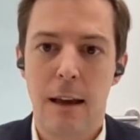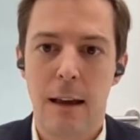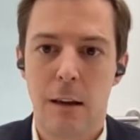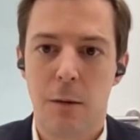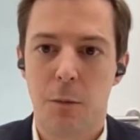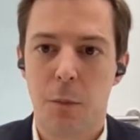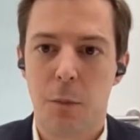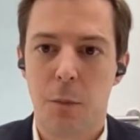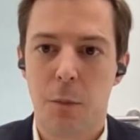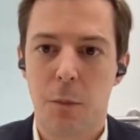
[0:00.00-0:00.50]

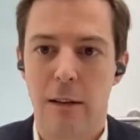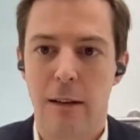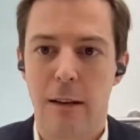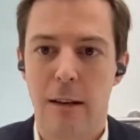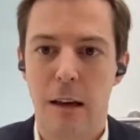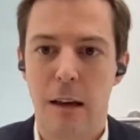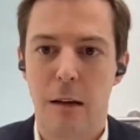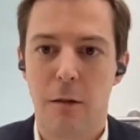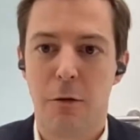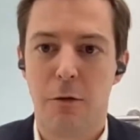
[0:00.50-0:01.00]

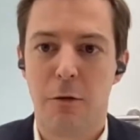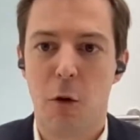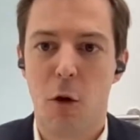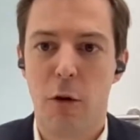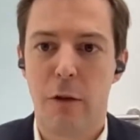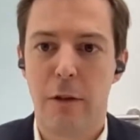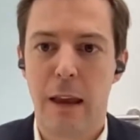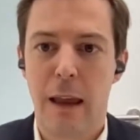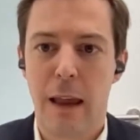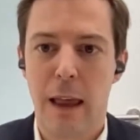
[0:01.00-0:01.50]
experiencing
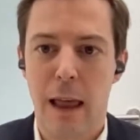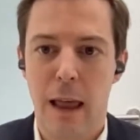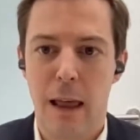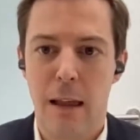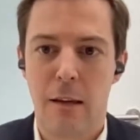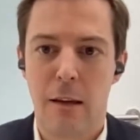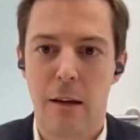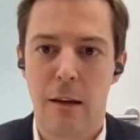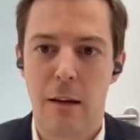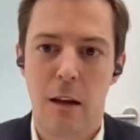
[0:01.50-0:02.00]

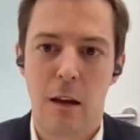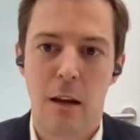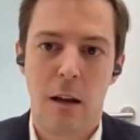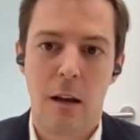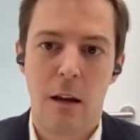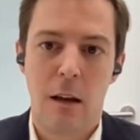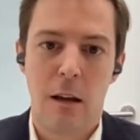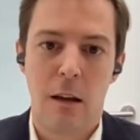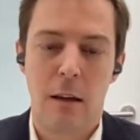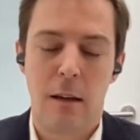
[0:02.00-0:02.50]
firsthand
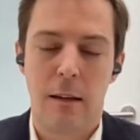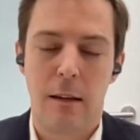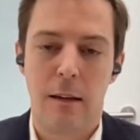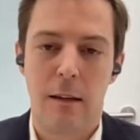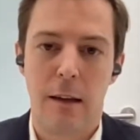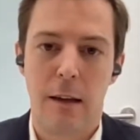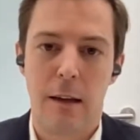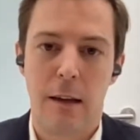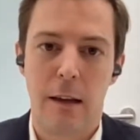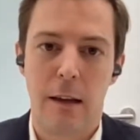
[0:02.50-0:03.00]

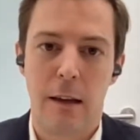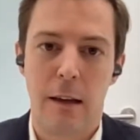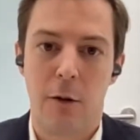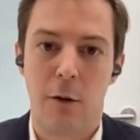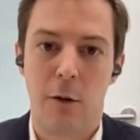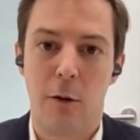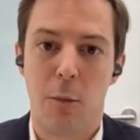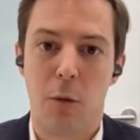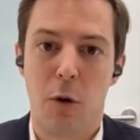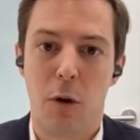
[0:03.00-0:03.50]
the
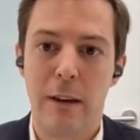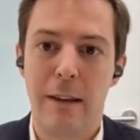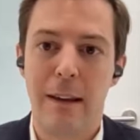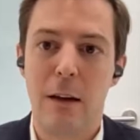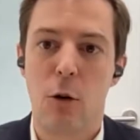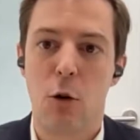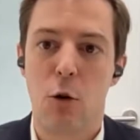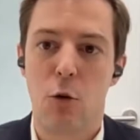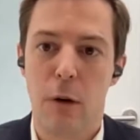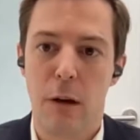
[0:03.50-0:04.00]
uh,
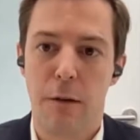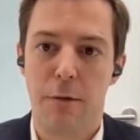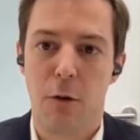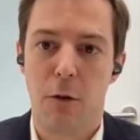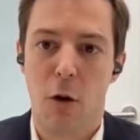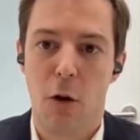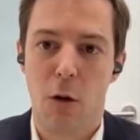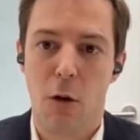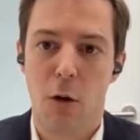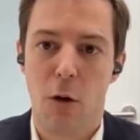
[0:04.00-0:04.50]
political
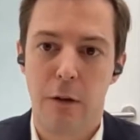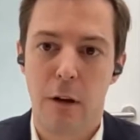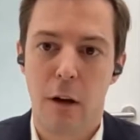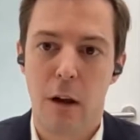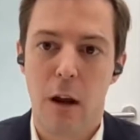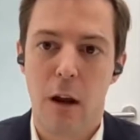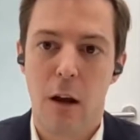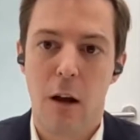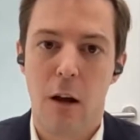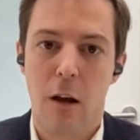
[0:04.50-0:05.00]
reforms
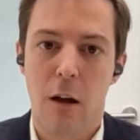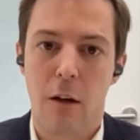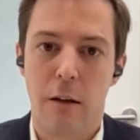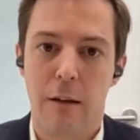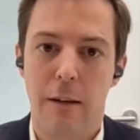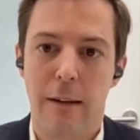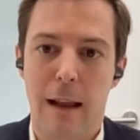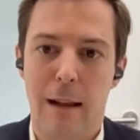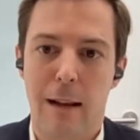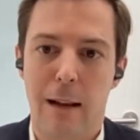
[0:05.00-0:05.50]

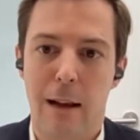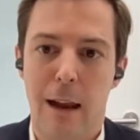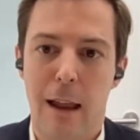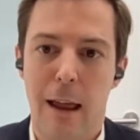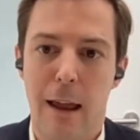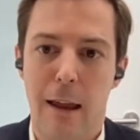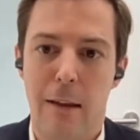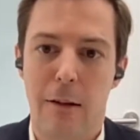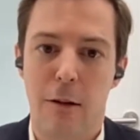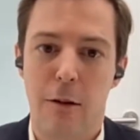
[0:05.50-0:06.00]
uh, that
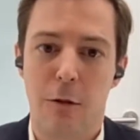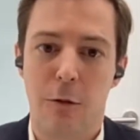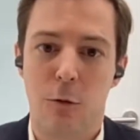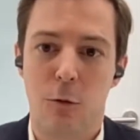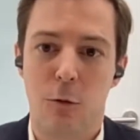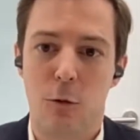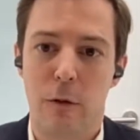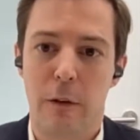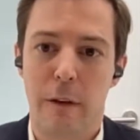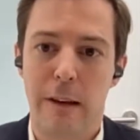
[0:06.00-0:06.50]
led
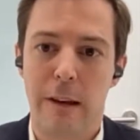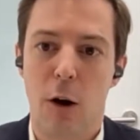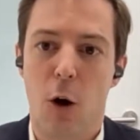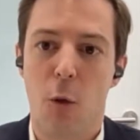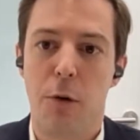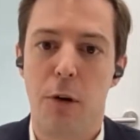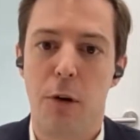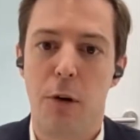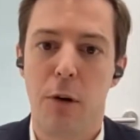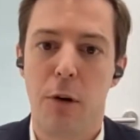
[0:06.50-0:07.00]
to the
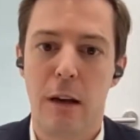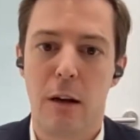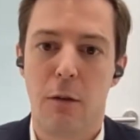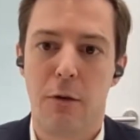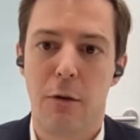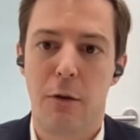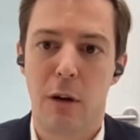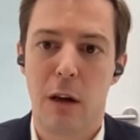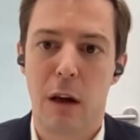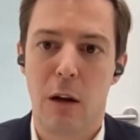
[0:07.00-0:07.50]

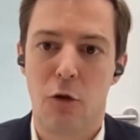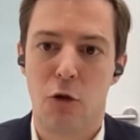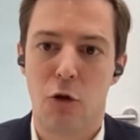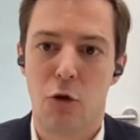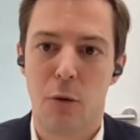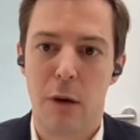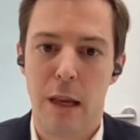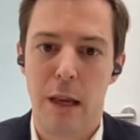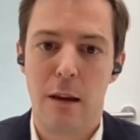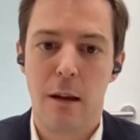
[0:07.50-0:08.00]
opening of the
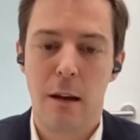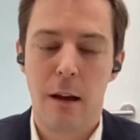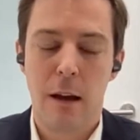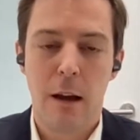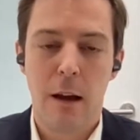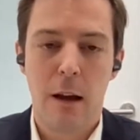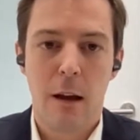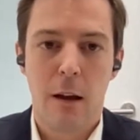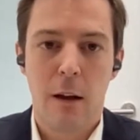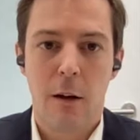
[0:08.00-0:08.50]
country,
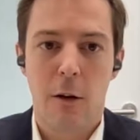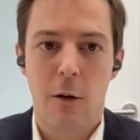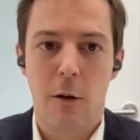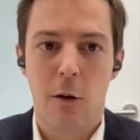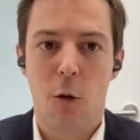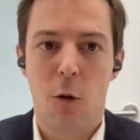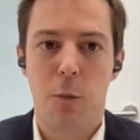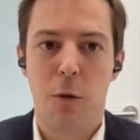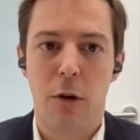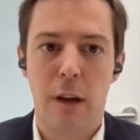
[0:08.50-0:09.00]
uh,
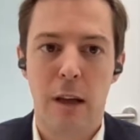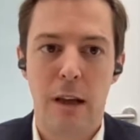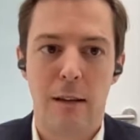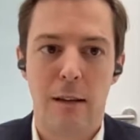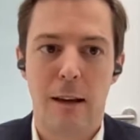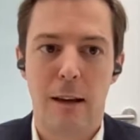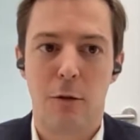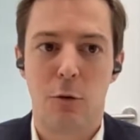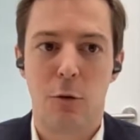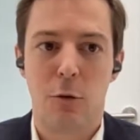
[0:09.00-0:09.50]
opening
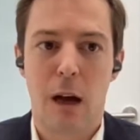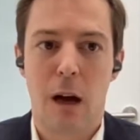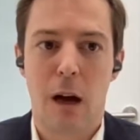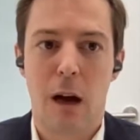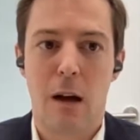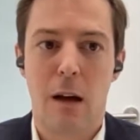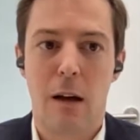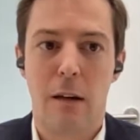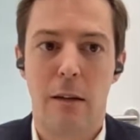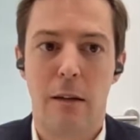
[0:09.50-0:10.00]
that we
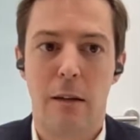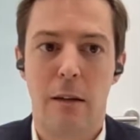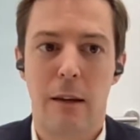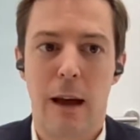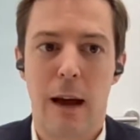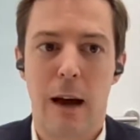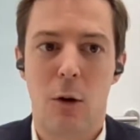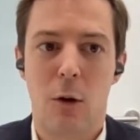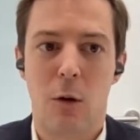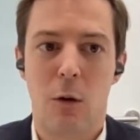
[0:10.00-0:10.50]
are
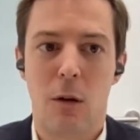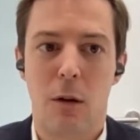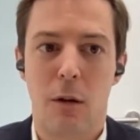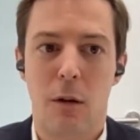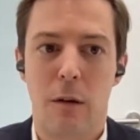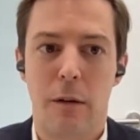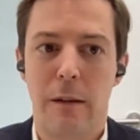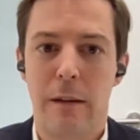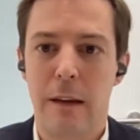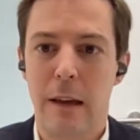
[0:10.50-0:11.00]
now
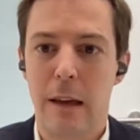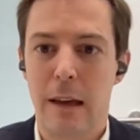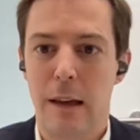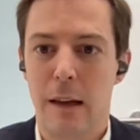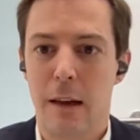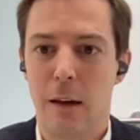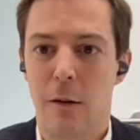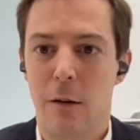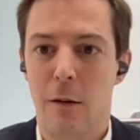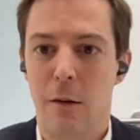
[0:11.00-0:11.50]
uh,
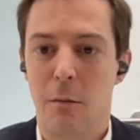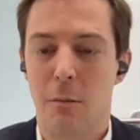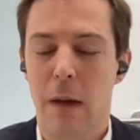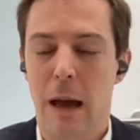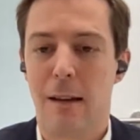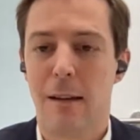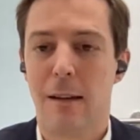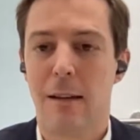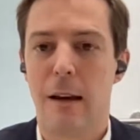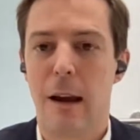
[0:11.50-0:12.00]
seeing
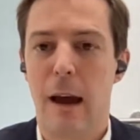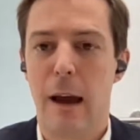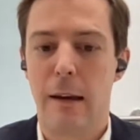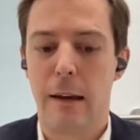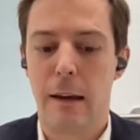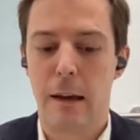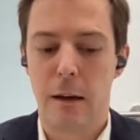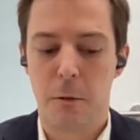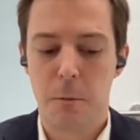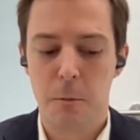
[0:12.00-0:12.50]

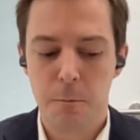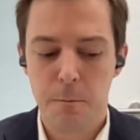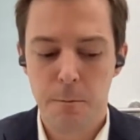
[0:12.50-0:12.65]
backsliding.